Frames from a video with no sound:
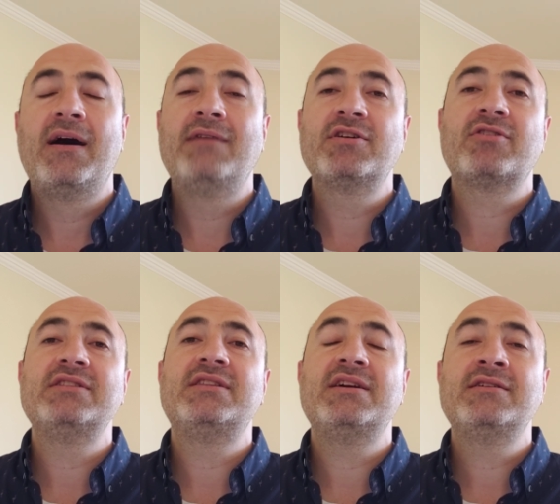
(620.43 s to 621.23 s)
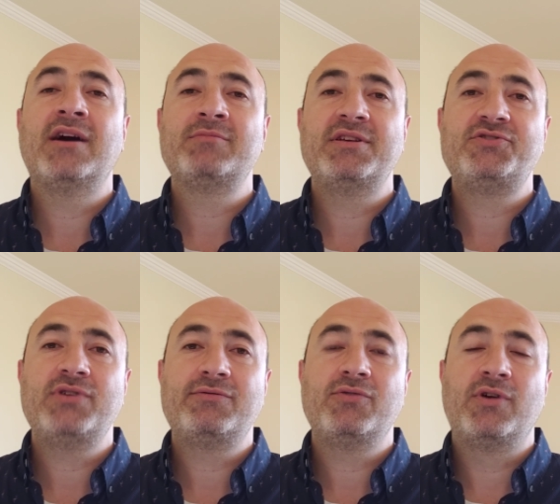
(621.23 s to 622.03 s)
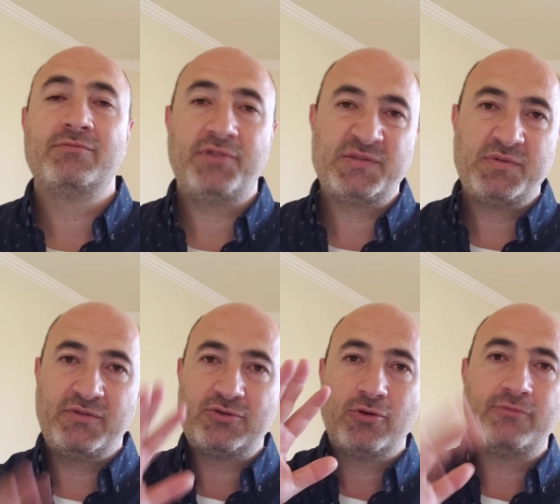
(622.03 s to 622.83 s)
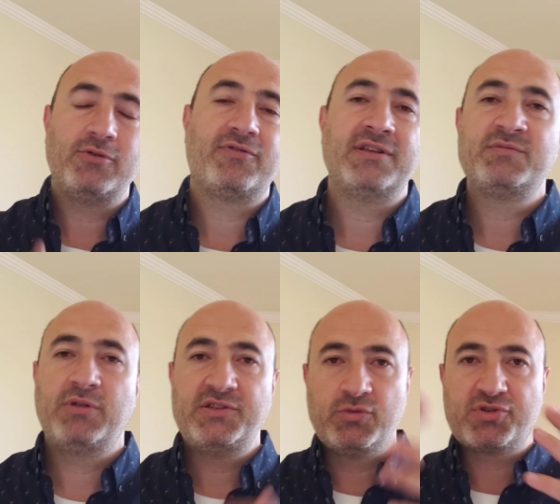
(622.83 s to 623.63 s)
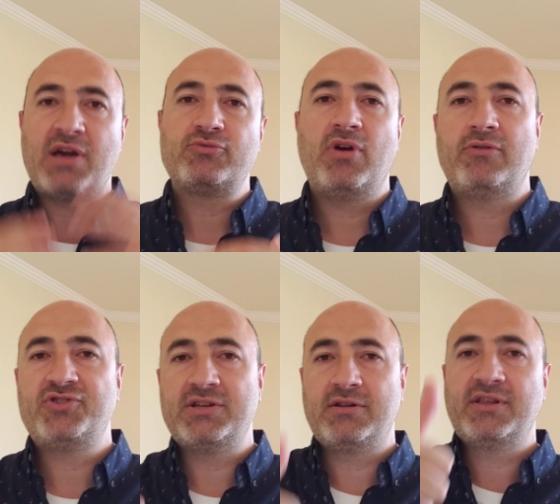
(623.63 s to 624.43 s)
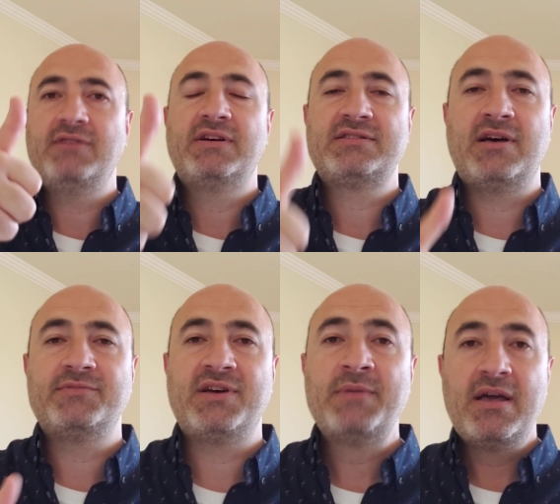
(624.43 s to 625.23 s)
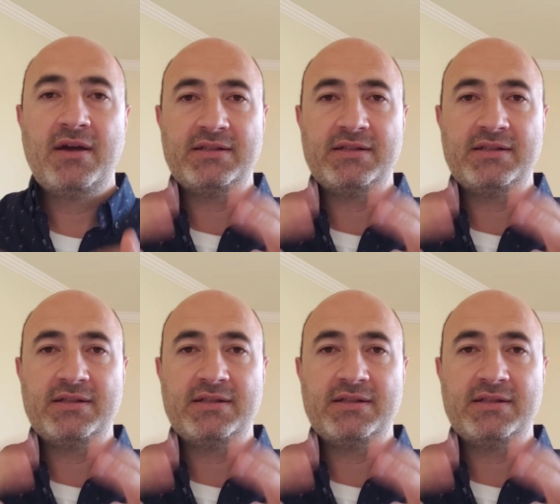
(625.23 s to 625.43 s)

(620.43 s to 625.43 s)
Have a great day. God bless you, everyone. Peace be with all of you, friends. Please subscribe to our channel. Give us thumbs up.